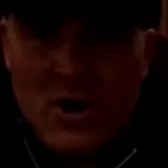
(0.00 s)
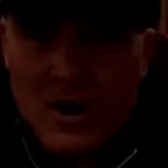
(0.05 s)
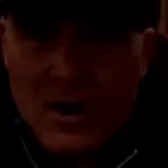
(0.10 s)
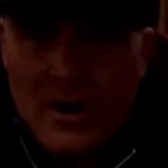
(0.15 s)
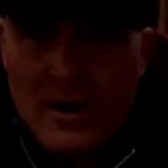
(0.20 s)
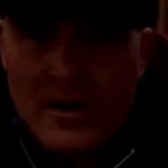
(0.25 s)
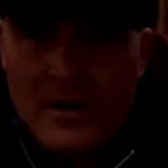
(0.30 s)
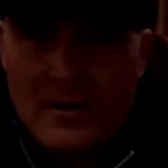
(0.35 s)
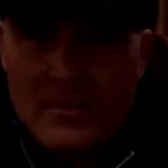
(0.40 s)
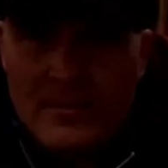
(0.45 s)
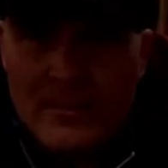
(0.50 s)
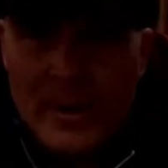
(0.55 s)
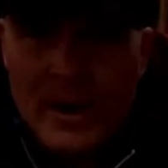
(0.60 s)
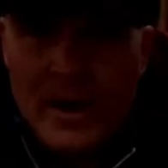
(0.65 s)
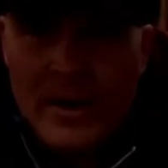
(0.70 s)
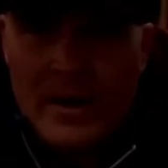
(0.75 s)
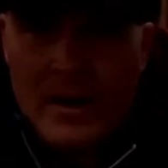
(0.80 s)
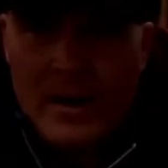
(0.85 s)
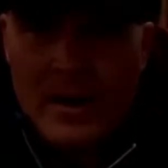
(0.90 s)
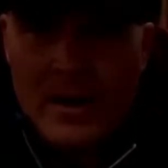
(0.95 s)
sorry.
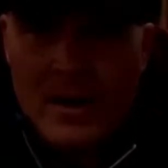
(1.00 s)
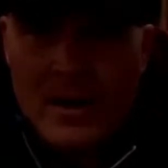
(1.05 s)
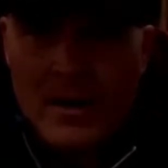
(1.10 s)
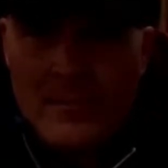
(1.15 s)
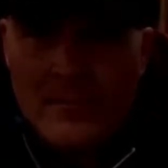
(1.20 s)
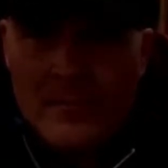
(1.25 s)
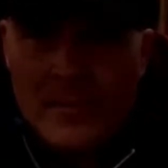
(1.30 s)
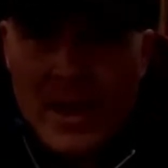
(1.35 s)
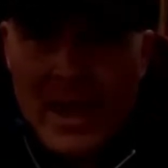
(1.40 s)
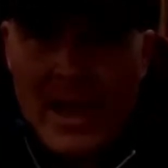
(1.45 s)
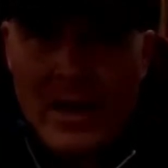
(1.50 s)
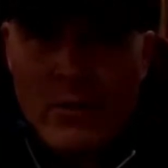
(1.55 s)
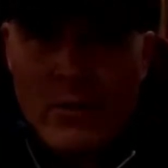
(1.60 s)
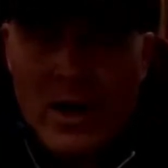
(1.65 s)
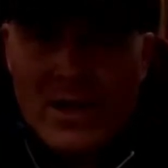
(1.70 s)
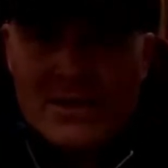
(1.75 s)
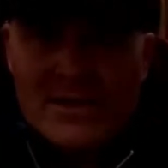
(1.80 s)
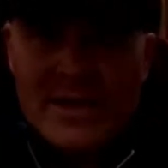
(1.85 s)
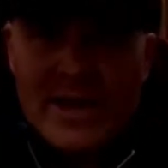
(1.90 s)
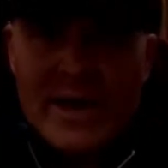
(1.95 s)
But
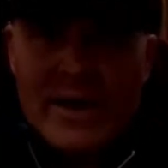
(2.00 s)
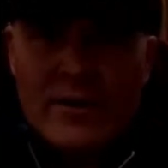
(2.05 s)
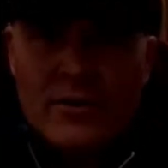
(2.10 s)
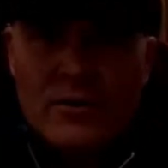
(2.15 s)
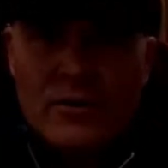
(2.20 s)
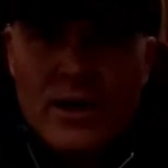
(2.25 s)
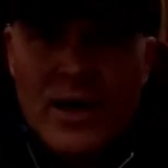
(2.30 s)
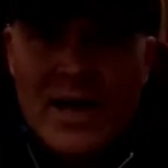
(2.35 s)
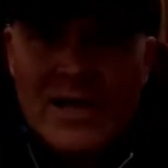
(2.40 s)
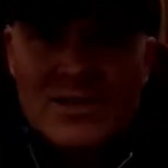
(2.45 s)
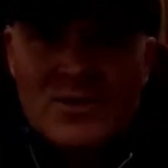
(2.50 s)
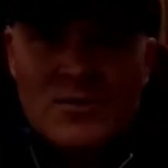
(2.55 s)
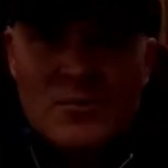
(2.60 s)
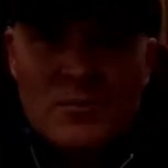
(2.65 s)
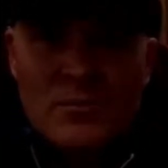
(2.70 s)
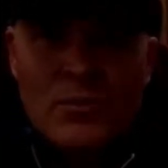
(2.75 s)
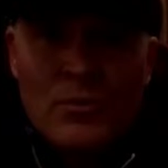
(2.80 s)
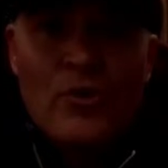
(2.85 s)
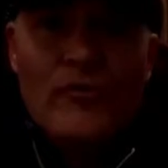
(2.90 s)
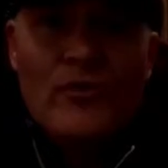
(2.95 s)
Hayride Scandal has
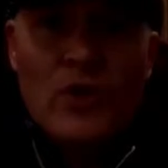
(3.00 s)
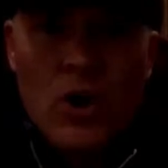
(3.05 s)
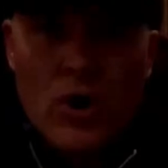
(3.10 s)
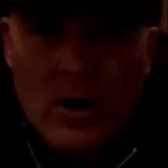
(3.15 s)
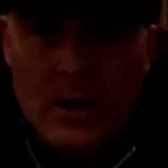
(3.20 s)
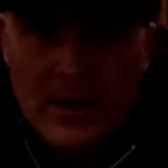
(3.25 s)
moved